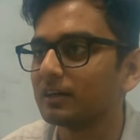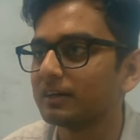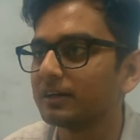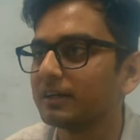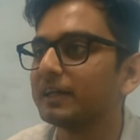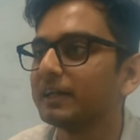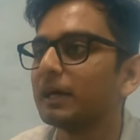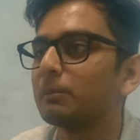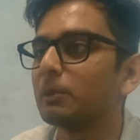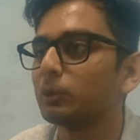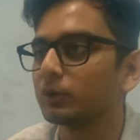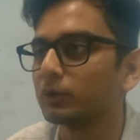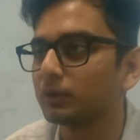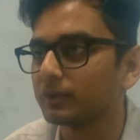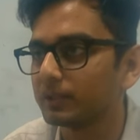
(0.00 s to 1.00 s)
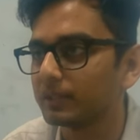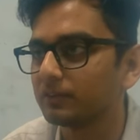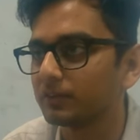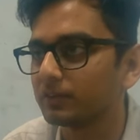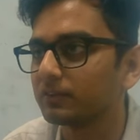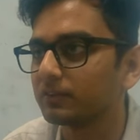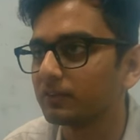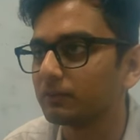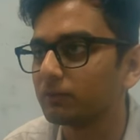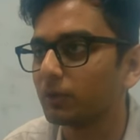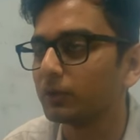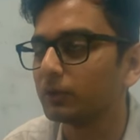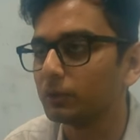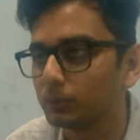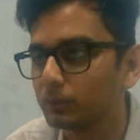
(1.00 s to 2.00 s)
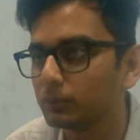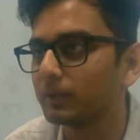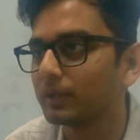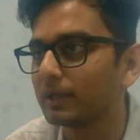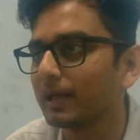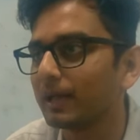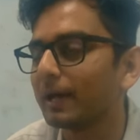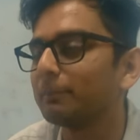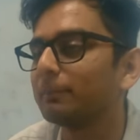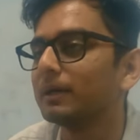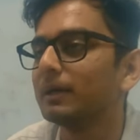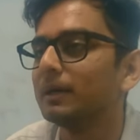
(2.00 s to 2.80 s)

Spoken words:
reading about your research, what you do in lab,